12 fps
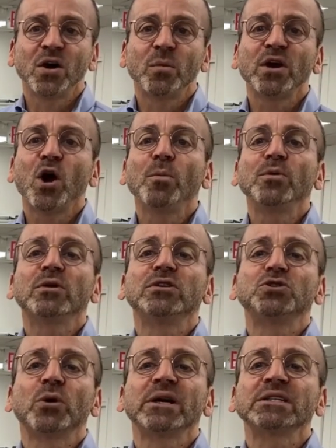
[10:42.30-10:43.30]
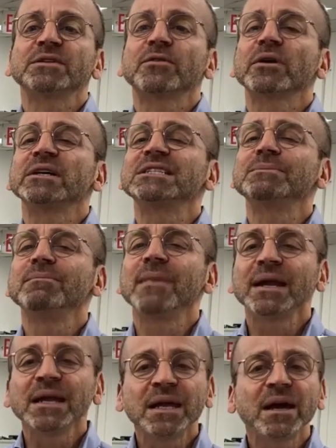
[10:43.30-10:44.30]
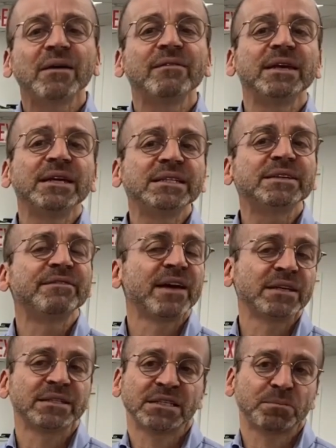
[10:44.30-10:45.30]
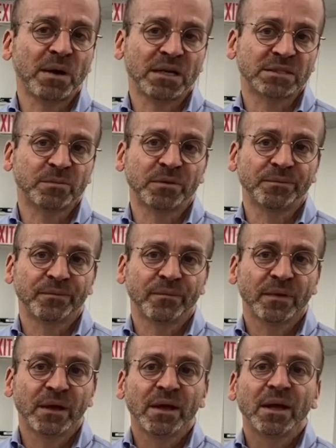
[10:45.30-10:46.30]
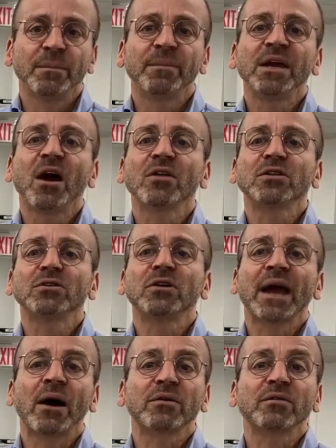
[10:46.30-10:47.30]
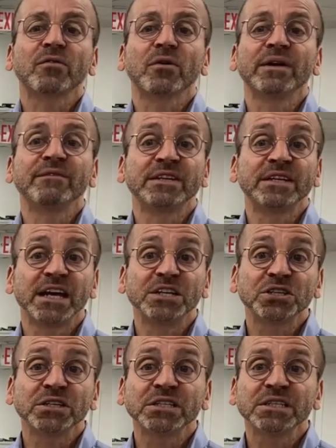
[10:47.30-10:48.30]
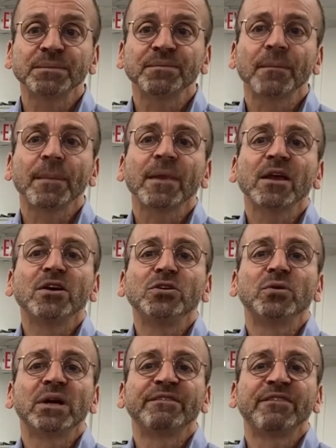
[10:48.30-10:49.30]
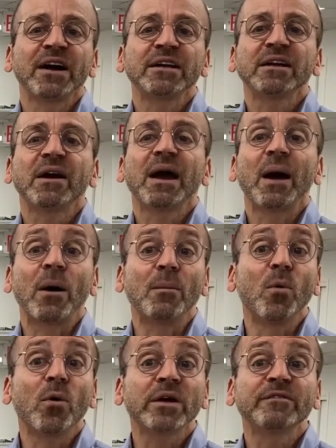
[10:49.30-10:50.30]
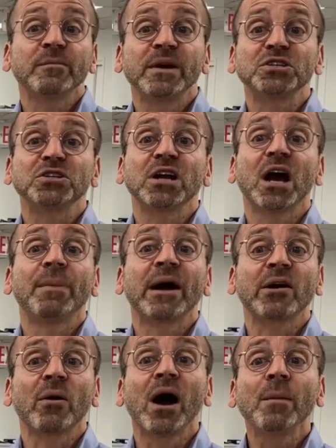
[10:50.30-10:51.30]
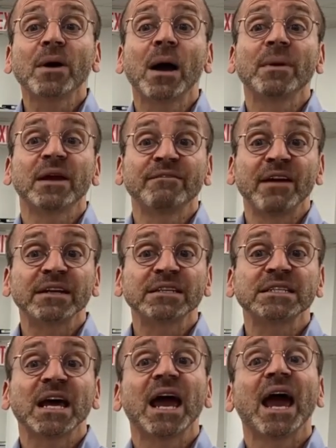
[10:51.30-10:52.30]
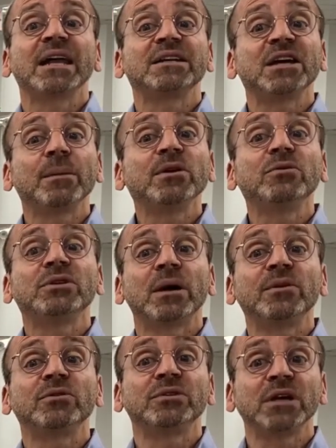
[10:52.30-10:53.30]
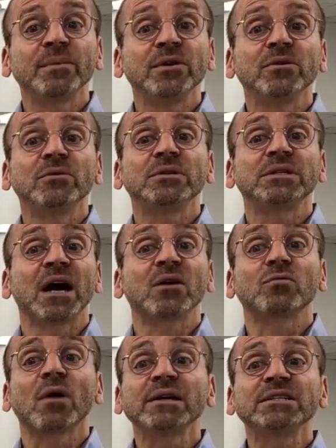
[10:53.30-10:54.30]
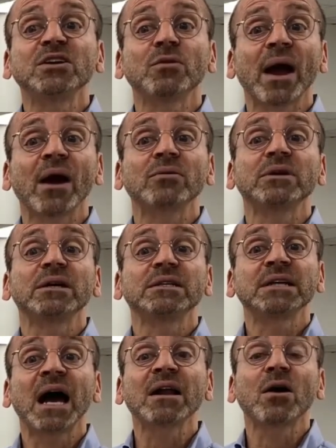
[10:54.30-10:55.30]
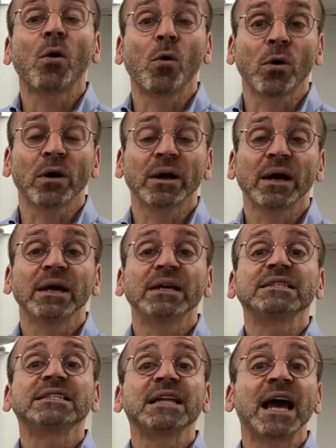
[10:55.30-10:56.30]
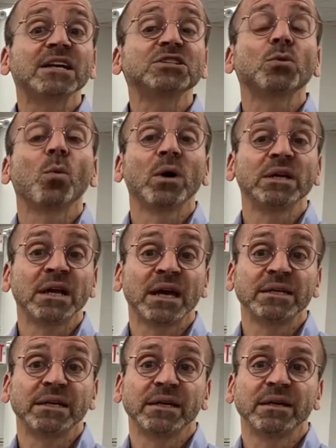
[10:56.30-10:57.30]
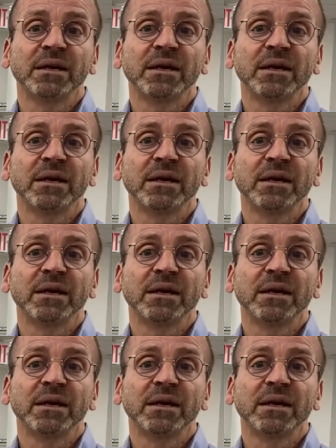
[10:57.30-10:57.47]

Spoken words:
We hope you can join us for as many of these events as possible. Be on the lookout for invitations. You can find out more information about our upcoming events at www.risingground.org/190.